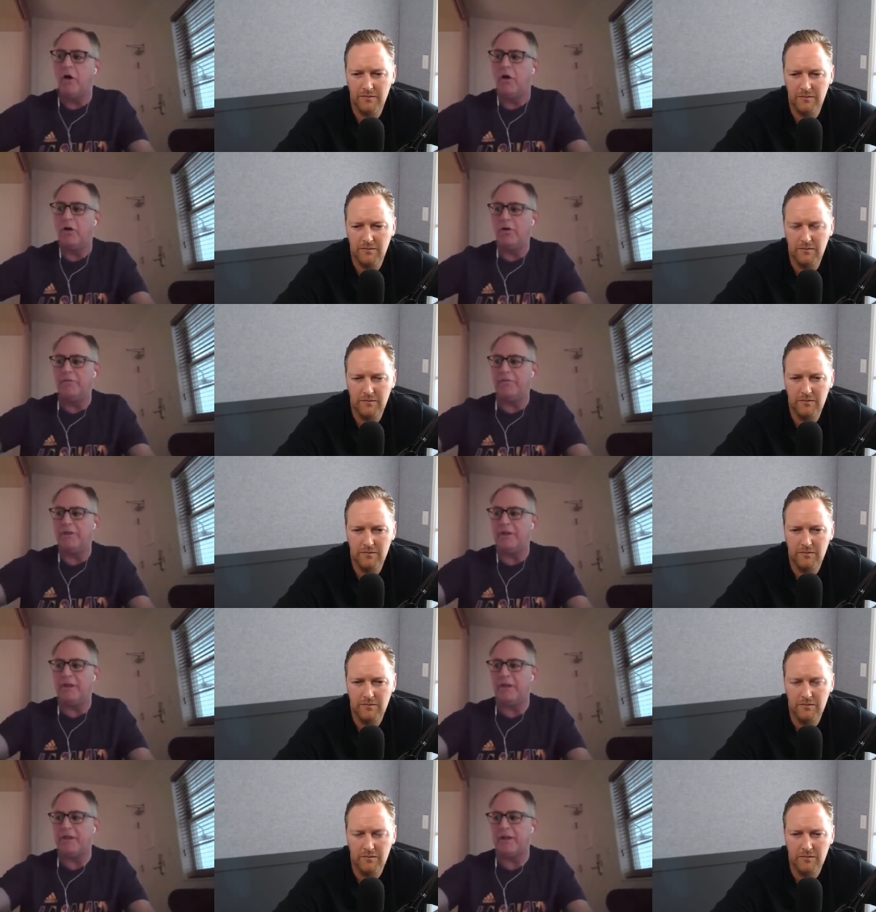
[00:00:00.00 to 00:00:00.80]
Speaker 1: all
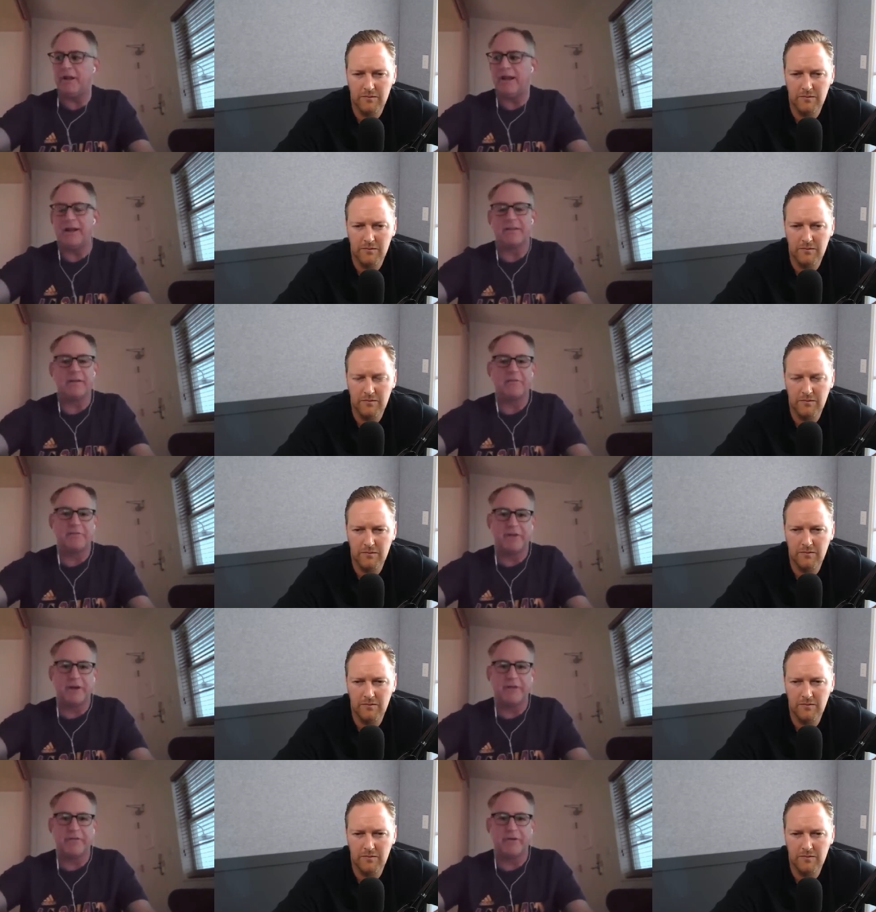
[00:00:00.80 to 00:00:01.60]
of the
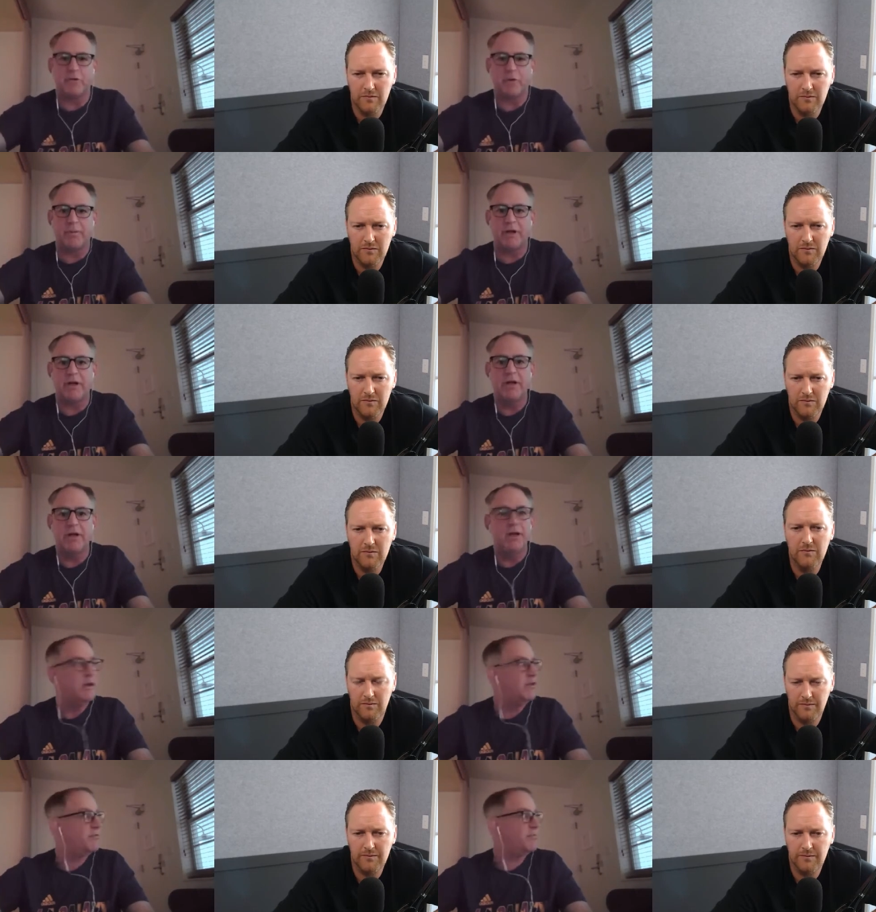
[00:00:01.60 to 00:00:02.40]
connected fitness
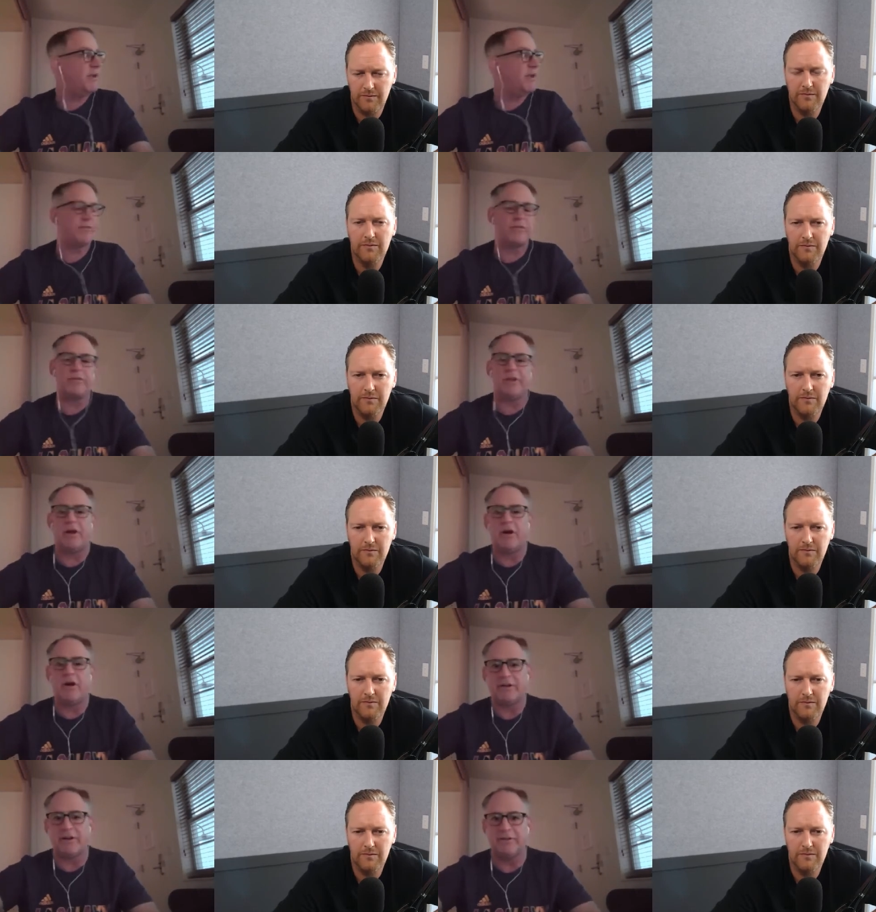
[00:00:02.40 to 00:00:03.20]
equipment is
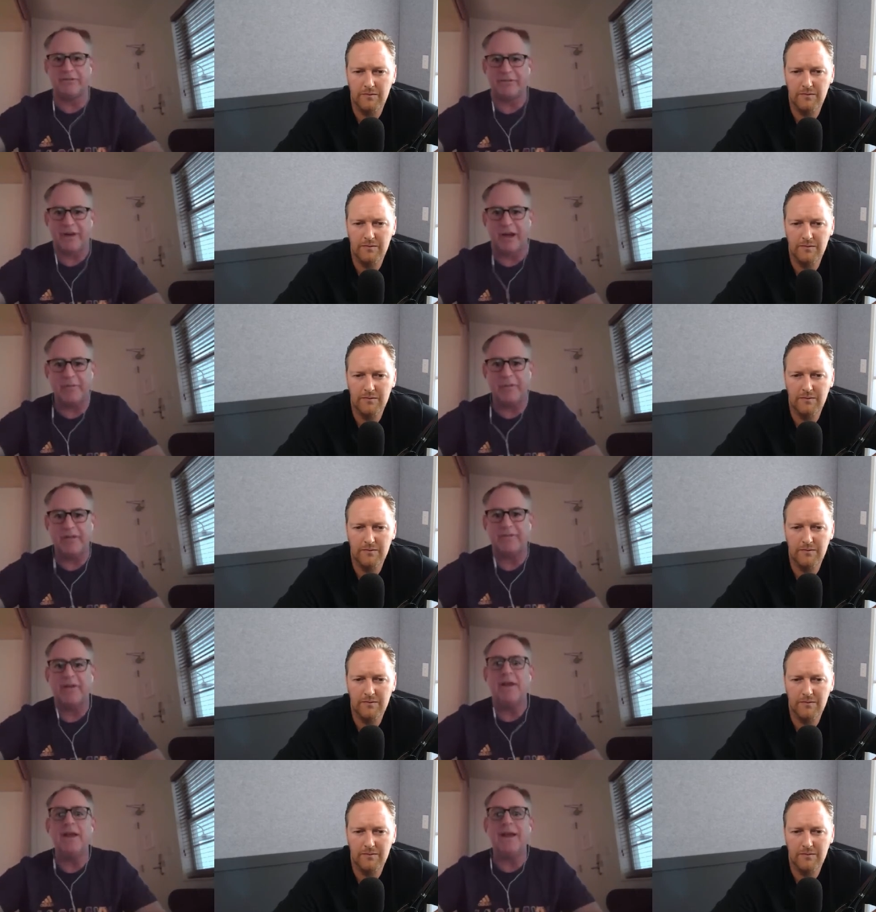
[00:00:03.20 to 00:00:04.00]
basically on
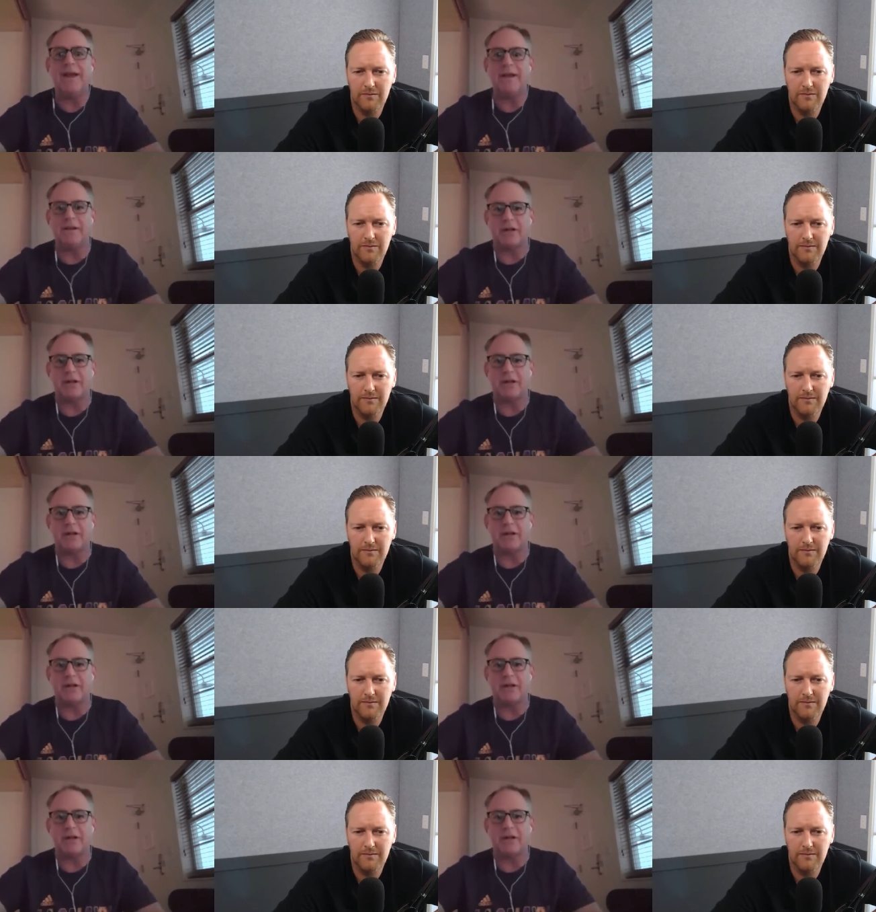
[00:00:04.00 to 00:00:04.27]
consignment,